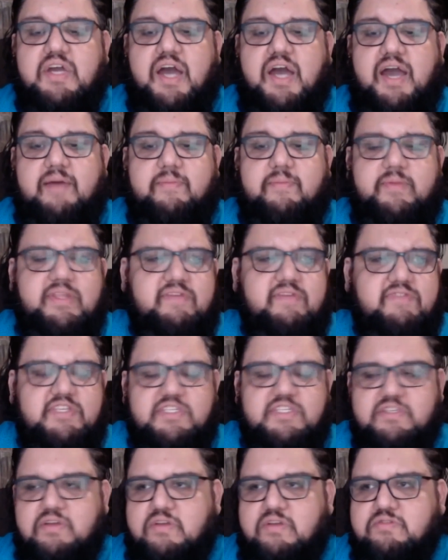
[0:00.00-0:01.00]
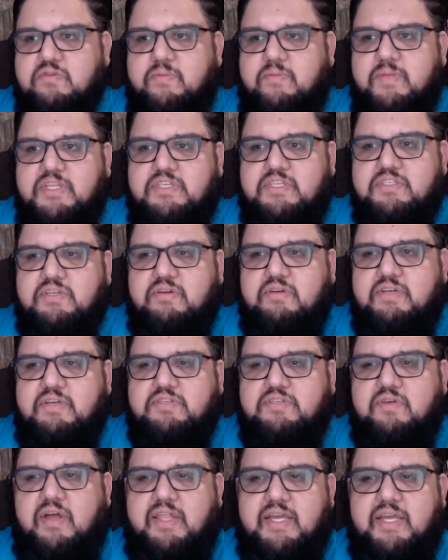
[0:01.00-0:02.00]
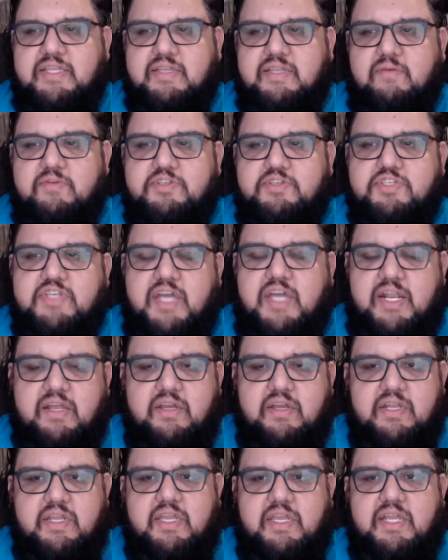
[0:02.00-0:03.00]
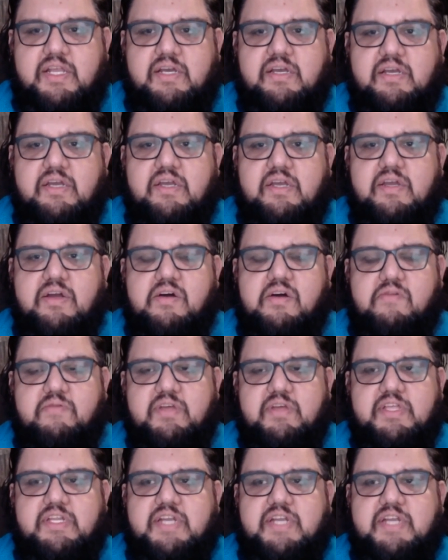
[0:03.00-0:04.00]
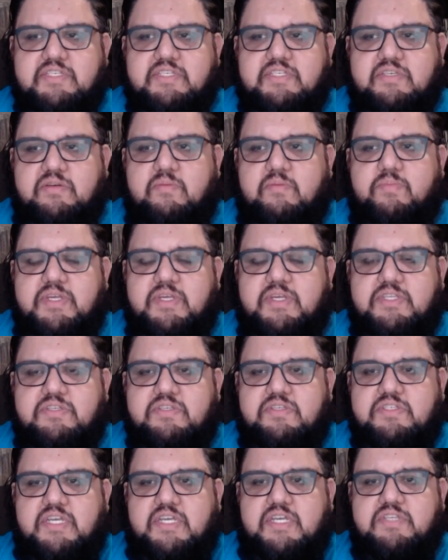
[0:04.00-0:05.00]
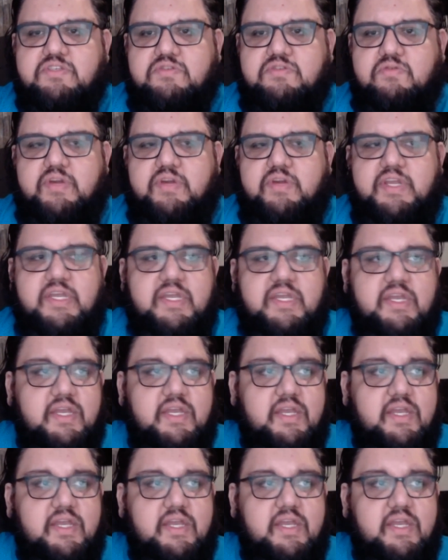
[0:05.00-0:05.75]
I believe this is also a miniseries, so I like that we're just kind of going to get a really nice, complete, succinct story.